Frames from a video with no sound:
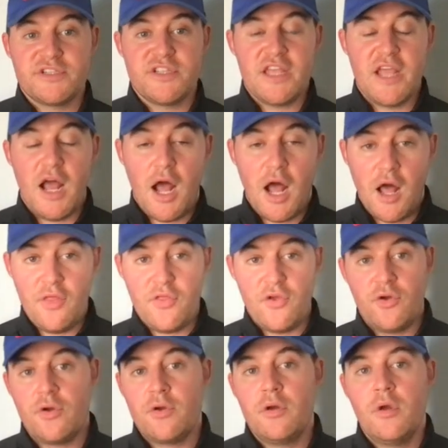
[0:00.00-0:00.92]
the
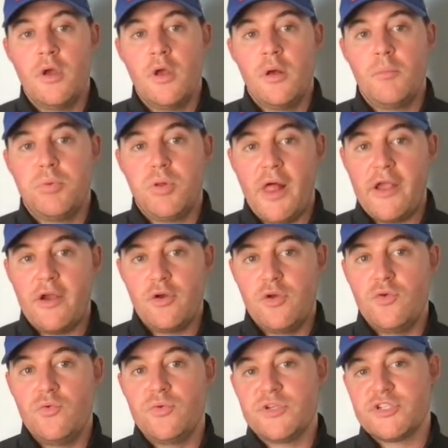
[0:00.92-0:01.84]
other player
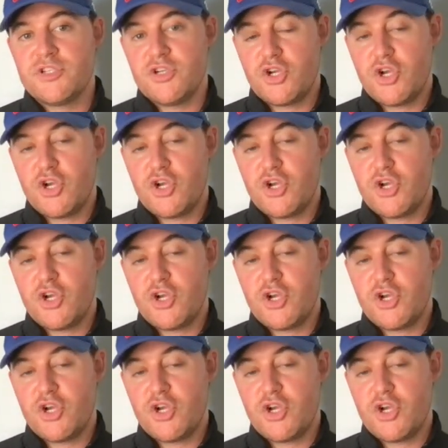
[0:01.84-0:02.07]
who was